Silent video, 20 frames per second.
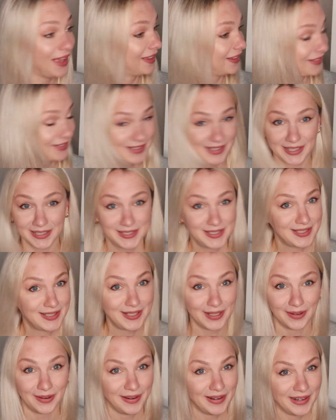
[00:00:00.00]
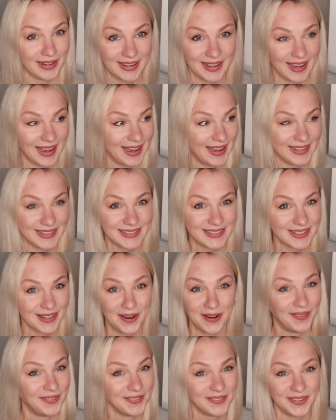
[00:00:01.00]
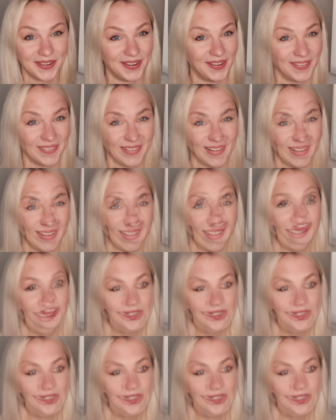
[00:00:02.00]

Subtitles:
hold on.